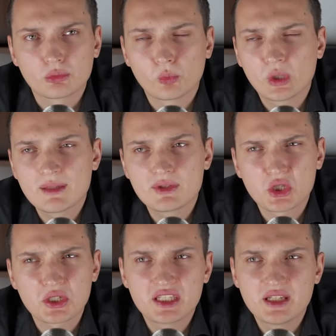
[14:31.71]
when I'm
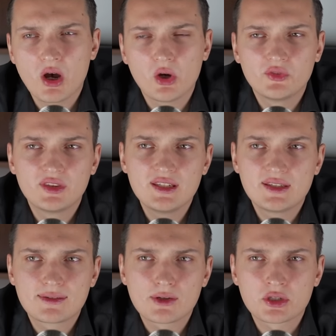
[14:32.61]
talking about
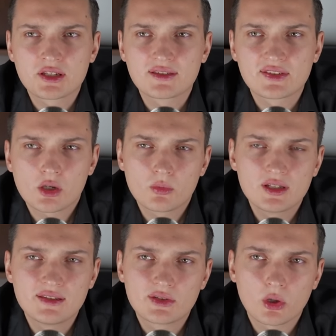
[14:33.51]
these tokens someone
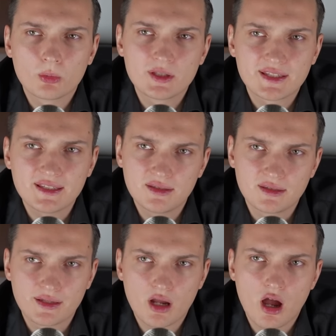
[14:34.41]
is always sending
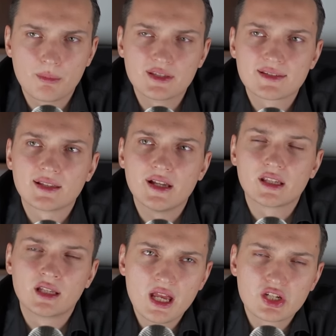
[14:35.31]
comments
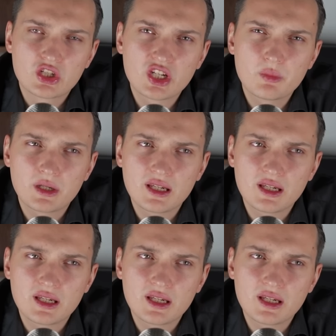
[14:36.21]
like SHIB